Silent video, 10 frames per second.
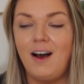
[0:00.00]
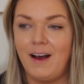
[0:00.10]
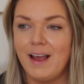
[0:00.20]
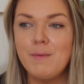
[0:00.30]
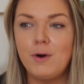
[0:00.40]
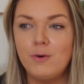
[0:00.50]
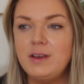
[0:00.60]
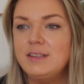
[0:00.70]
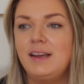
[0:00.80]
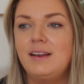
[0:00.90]
I am
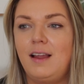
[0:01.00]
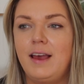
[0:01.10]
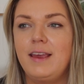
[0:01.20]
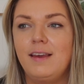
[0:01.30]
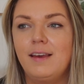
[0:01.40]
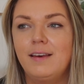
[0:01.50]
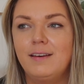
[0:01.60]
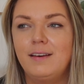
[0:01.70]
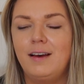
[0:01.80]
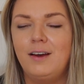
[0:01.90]
always in like
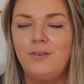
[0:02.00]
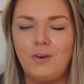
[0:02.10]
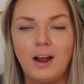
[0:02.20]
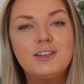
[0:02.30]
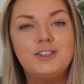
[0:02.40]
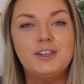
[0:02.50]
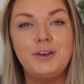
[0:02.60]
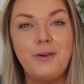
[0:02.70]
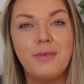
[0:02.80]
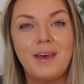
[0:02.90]
a rush to
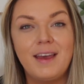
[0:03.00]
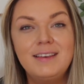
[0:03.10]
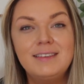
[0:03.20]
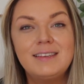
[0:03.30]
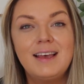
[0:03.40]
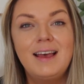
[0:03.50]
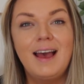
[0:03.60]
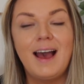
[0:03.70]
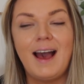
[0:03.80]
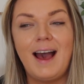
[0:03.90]
do things,
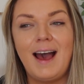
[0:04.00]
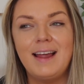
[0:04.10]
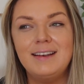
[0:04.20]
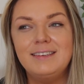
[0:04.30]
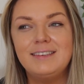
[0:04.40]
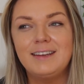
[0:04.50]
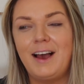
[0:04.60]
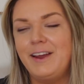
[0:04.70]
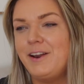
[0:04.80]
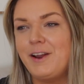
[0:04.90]
and
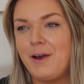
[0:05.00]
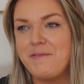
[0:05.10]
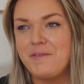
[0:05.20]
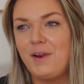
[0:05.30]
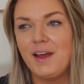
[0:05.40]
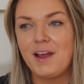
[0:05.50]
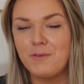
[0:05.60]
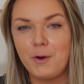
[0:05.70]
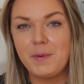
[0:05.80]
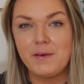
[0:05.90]
I don't know, I feel like I've
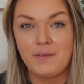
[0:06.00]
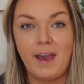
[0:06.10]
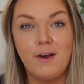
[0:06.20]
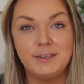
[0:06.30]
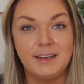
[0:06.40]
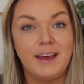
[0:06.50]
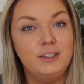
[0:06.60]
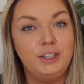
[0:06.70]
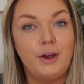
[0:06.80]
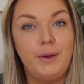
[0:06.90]
got a bit of chaotic
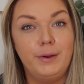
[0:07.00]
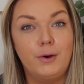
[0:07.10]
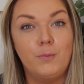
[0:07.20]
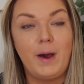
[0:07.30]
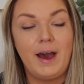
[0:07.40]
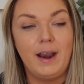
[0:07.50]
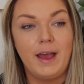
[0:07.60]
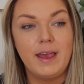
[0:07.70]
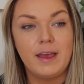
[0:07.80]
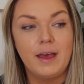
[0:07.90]
energy going on where
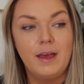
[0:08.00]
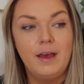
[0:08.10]
like